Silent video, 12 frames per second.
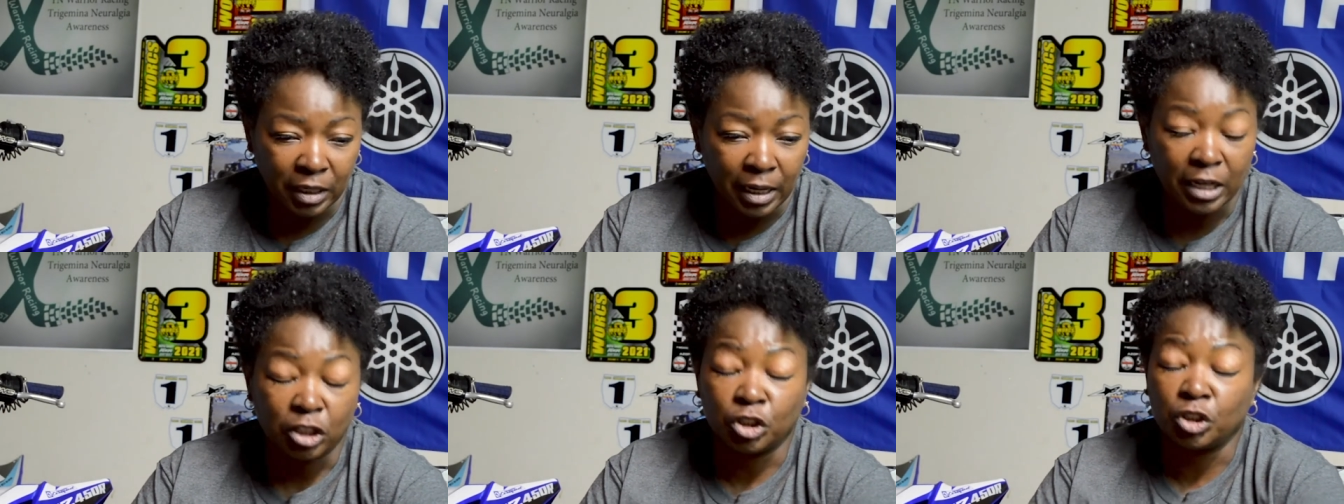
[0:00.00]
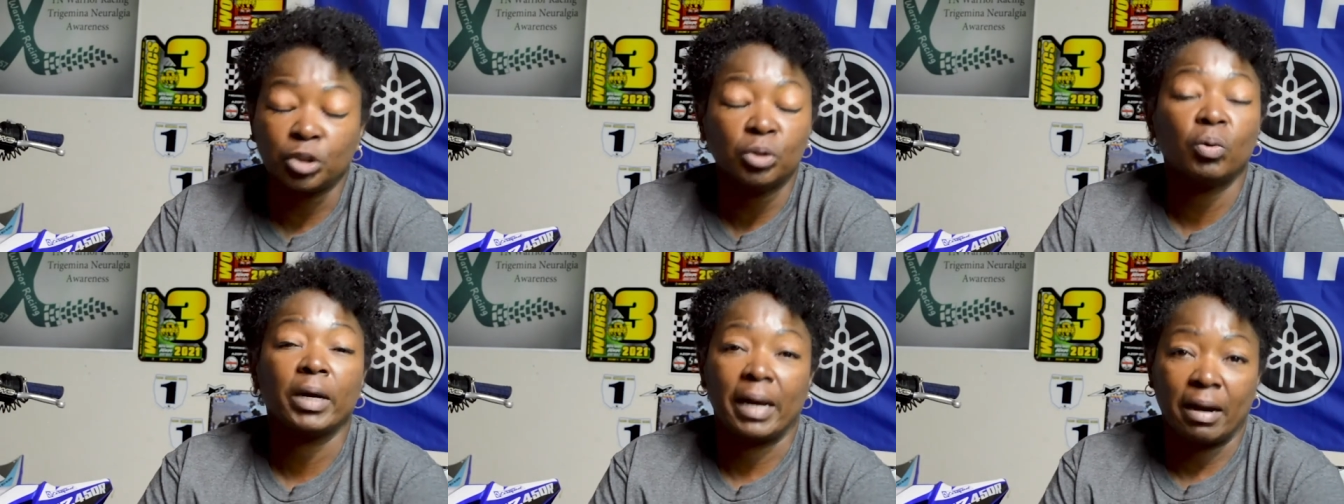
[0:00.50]
and do
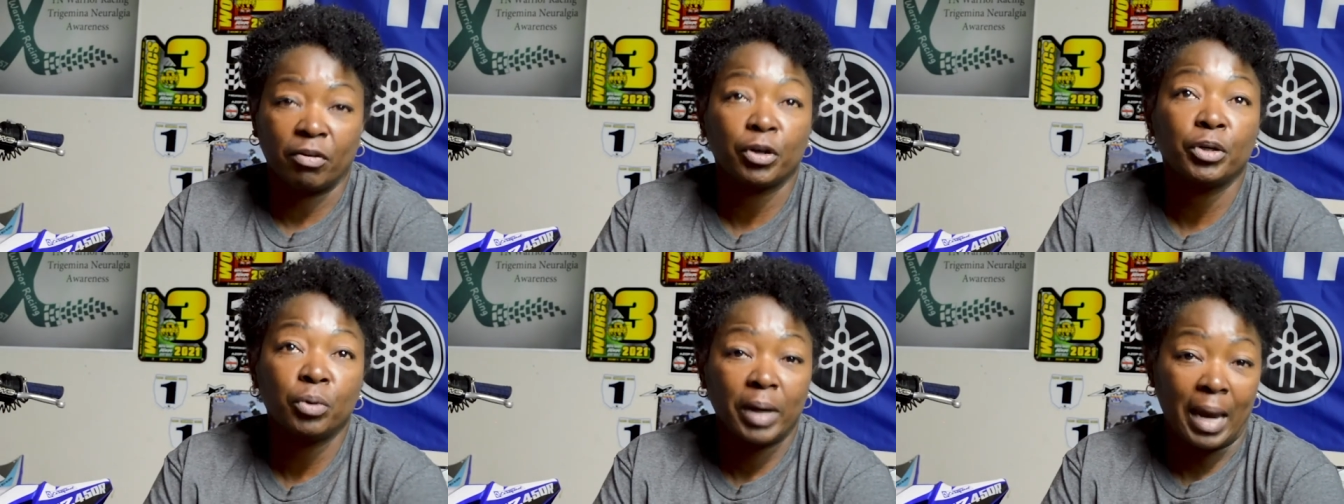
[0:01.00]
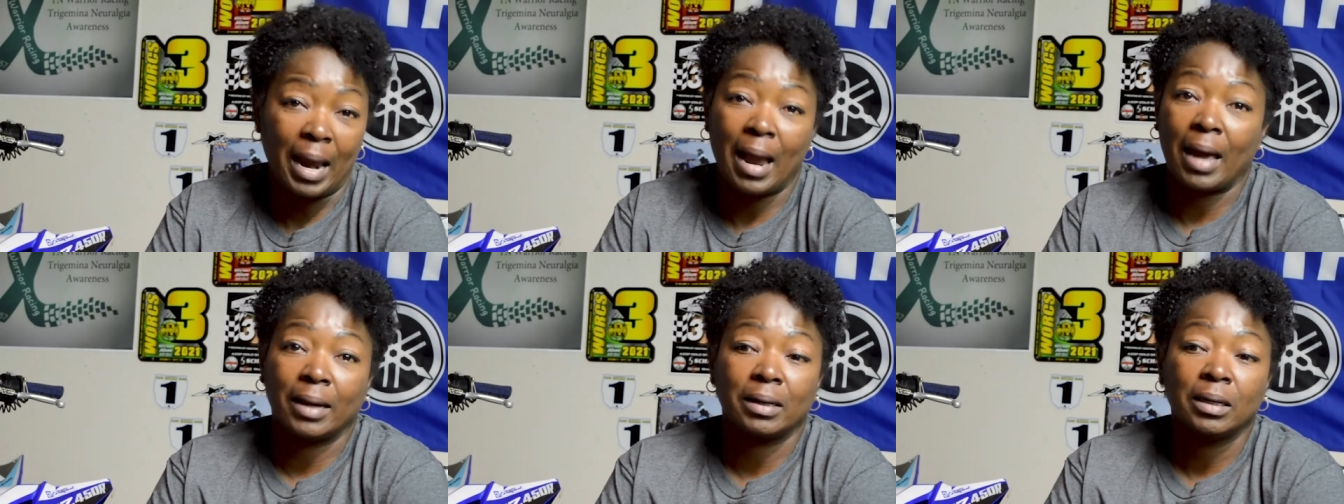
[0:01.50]
whatever you
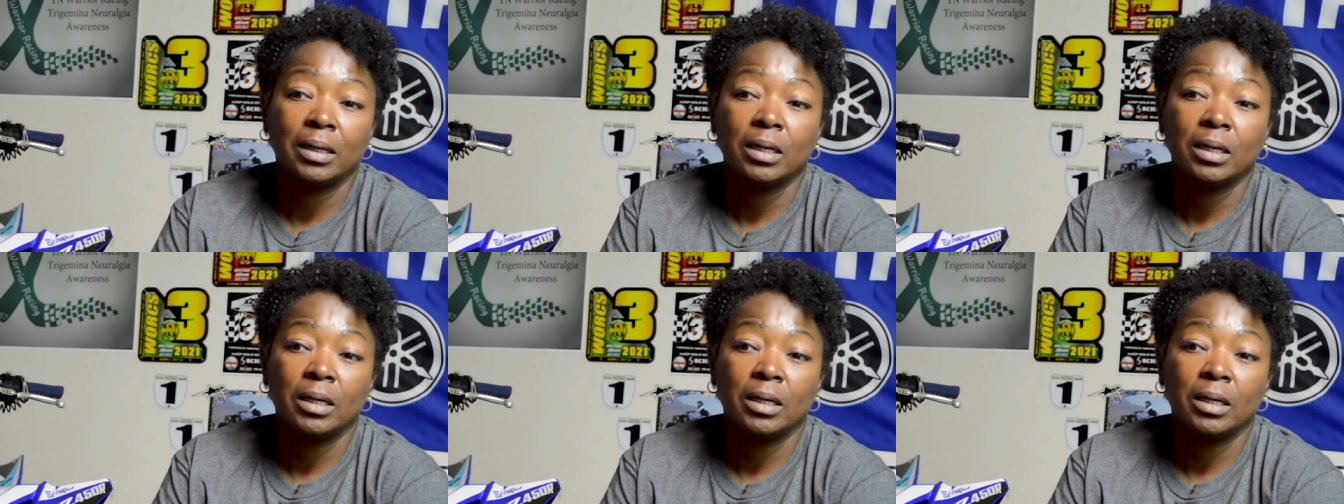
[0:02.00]
can